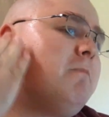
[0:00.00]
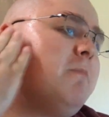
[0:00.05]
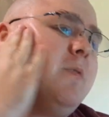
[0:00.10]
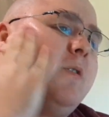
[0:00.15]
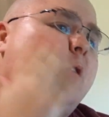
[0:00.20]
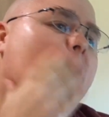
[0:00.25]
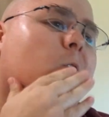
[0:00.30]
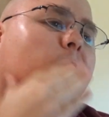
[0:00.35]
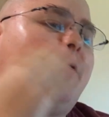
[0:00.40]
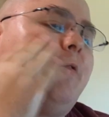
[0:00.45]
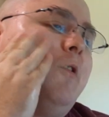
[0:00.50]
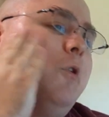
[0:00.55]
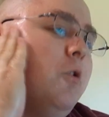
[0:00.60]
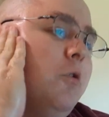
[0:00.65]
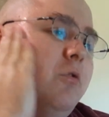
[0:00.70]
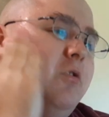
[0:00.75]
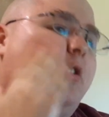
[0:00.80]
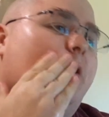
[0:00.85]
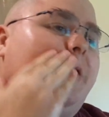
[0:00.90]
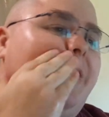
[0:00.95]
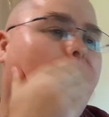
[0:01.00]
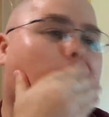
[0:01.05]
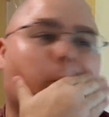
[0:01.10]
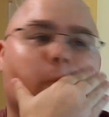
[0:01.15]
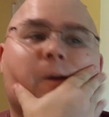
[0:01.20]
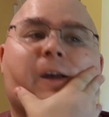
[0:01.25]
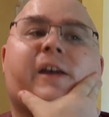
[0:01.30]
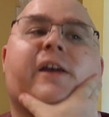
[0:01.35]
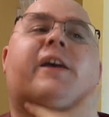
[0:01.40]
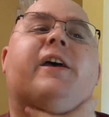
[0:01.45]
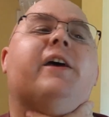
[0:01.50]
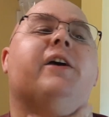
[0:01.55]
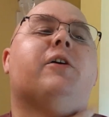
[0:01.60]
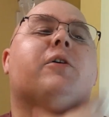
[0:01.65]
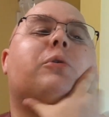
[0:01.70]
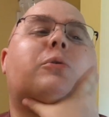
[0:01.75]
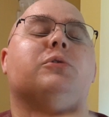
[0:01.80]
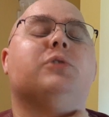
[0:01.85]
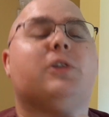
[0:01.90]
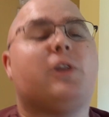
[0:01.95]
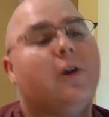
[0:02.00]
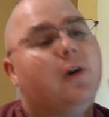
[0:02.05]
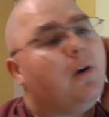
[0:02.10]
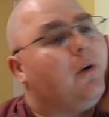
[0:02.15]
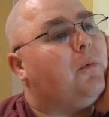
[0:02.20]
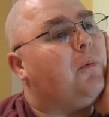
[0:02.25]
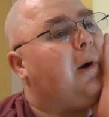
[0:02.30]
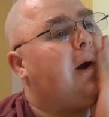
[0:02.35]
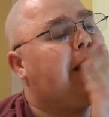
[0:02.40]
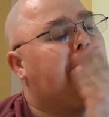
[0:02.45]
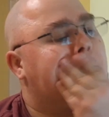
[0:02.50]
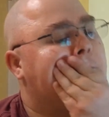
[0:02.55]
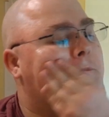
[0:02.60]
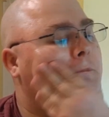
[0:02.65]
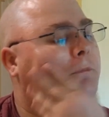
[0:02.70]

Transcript: if you use a little bit, it goes a long way.